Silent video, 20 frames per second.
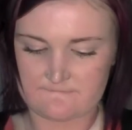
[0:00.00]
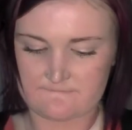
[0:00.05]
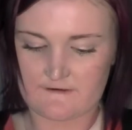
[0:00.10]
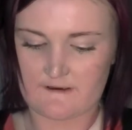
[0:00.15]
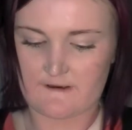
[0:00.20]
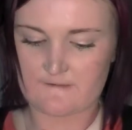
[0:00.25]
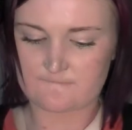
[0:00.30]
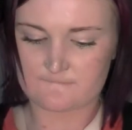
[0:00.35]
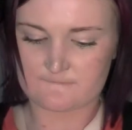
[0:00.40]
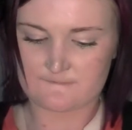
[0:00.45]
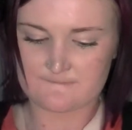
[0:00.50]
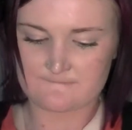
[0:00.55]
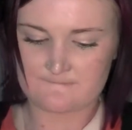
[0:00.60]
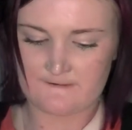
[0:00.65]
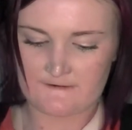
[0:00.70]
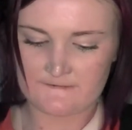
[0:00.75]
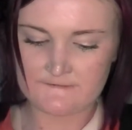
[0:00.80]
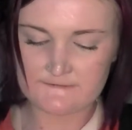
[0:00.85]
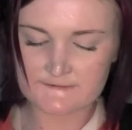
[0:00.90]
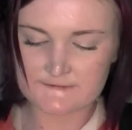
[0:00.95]
couple of
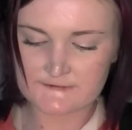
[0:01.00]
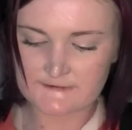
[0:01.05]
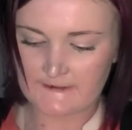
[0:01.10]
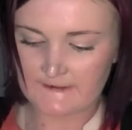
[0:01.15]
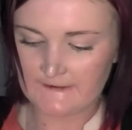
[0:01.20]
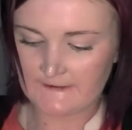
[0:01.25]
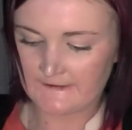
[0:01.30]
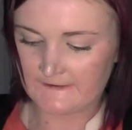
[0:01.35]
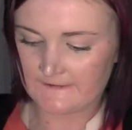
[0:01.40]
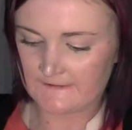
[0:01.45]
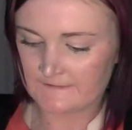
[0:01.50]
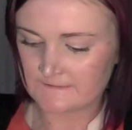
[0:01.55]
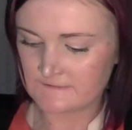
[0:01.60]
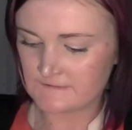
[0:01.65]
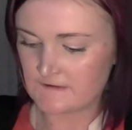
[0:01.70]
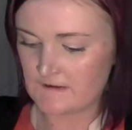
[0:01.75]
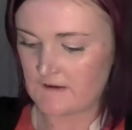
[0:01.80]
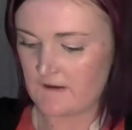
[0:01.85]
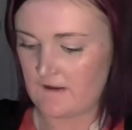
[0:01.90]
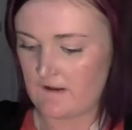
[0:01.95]
months,
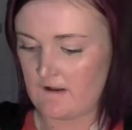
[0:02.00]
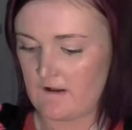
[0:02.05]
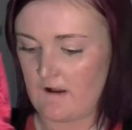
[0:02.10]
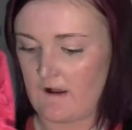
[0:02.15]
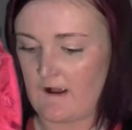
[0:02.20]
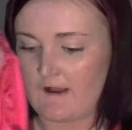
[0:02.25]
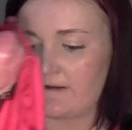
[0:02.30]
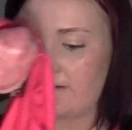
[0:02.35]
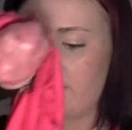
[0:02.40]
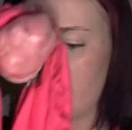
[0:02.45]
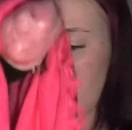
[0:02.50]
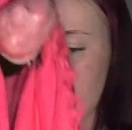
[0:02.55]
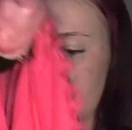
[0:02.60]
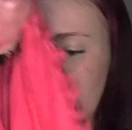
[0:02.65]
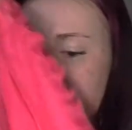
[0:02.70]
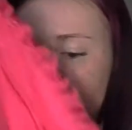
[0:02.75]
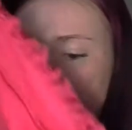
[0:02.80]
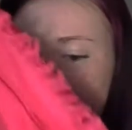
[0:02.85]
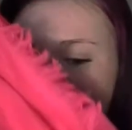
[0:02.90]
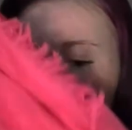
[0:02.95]
and I got
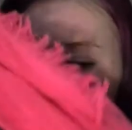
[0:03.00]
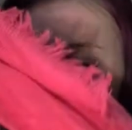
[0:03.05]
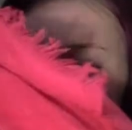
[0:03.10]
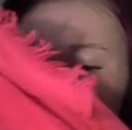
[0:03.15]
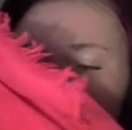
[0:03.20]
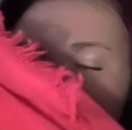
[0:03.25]
this one